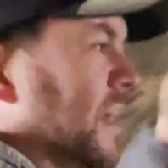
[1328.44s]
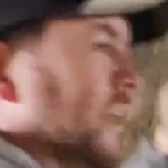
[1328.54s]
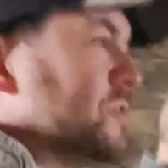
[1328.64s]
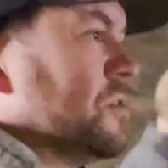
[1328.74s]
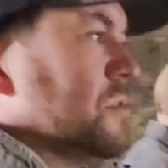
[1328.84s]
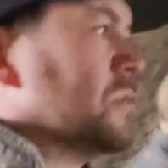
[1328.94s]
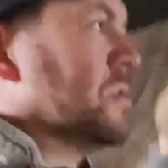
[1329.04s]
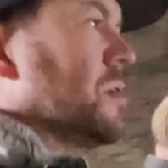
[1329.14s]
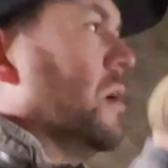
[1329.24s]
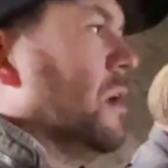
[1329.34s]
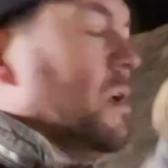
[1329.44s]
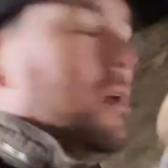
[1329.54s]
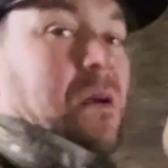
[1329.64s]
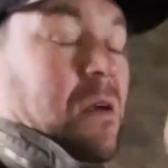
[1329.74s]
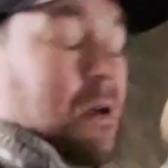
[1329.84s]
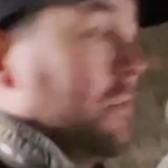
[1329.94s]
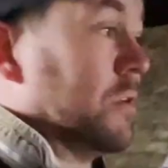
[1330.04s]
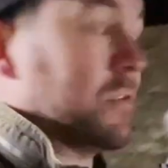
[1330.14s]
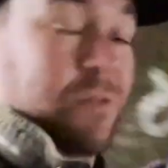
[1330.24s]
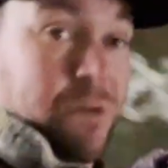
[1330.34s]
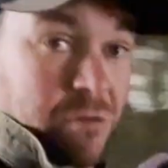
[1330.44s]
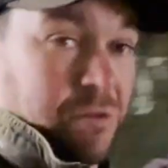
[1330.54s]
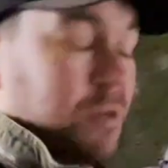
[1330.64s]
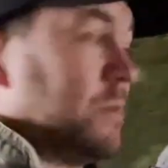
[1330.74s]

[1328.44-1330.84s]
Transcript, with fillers: entrance of Oxford Road.